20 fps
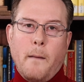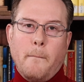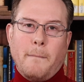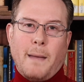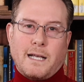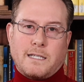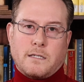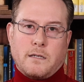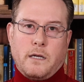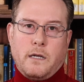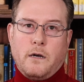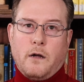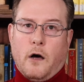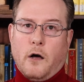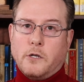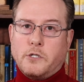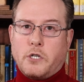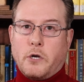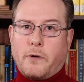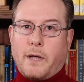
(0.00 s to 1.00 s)
Meslin
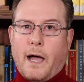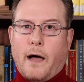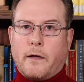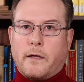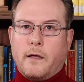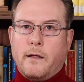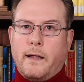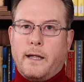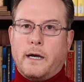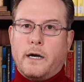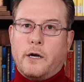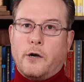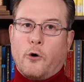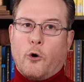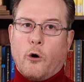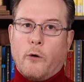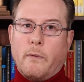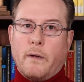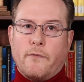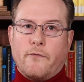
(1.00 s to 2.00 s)
also calculated an
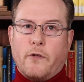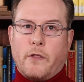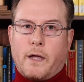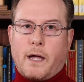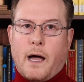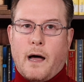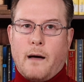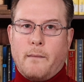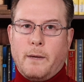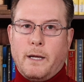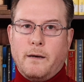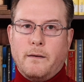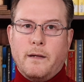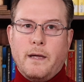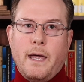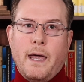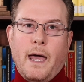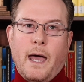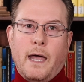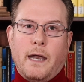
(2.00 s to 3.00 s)
orbit for the comet
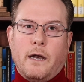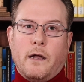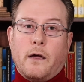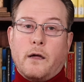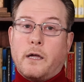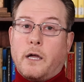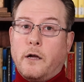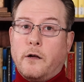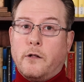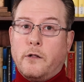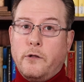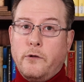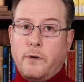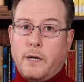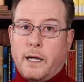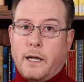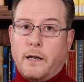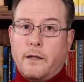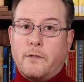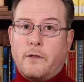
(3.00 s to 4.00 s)
and
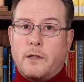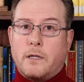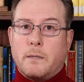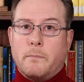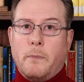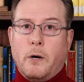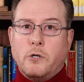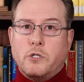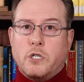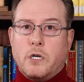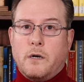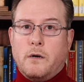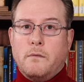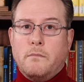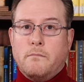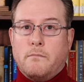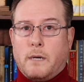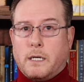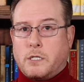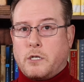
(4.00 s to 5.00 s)
concluded that the
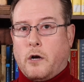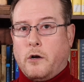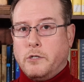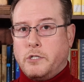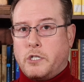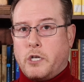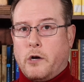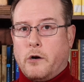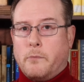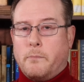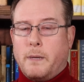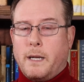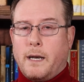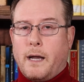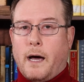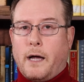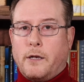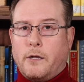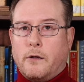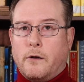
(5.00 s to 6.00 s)
motion must also be
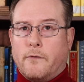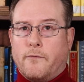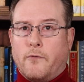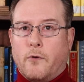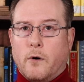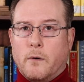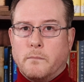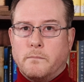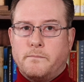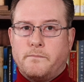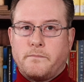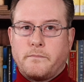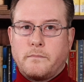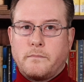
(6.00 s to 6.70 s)
non-uniform.